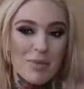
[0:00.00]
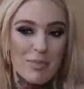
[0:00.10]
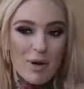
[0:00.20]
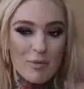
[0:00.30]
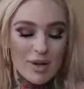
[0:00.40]

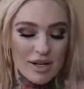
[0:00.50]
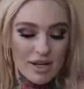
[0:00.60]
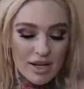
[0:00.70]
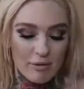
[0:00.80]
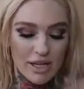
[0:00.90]
But we
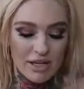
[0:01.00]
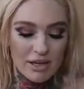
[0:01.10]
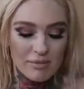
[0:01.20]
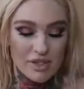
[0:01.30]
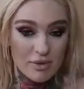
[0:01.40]
we ended
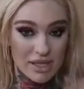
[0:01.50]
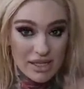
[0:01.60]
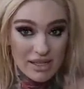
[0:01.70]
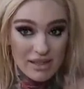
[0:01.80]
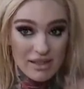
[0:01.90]
up doing
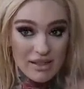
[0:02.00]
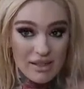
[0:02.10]
it